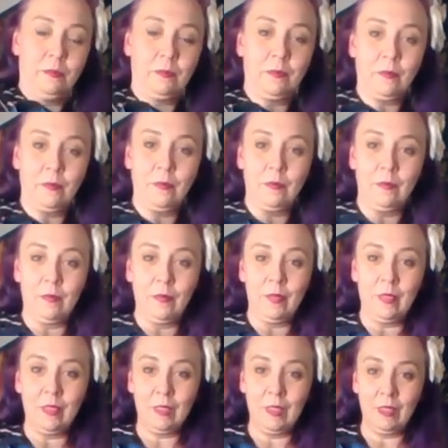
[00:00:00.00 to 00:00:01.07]

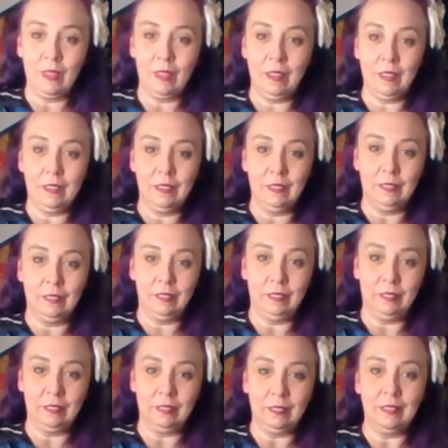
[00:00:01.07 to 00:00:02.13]

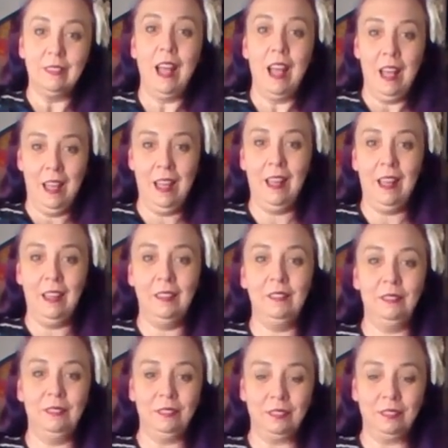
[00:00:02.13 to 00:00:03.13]
(not speaking)